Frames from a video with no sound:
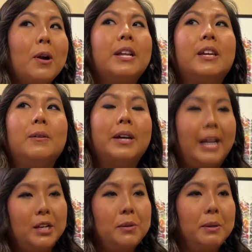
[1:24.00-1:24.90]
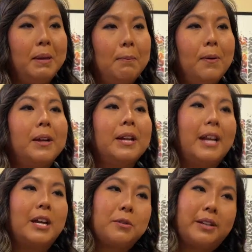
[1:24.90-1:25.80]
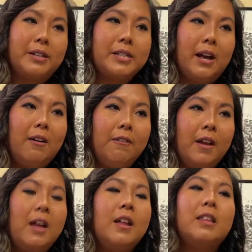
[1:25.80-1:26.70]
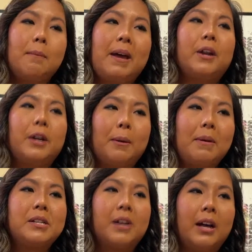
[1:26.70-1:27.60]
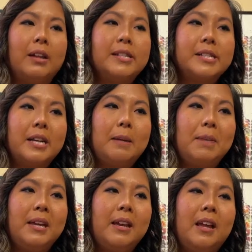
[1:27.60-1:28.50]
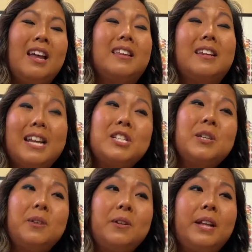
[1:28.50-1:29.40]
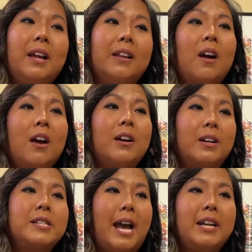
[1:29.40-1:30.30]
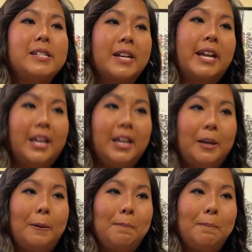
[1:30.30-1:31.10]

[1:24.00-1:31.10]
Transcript: that you connect with people and connect with yourself, the better your mental health is going to be. The less you do that, the harder sad is going to hit you.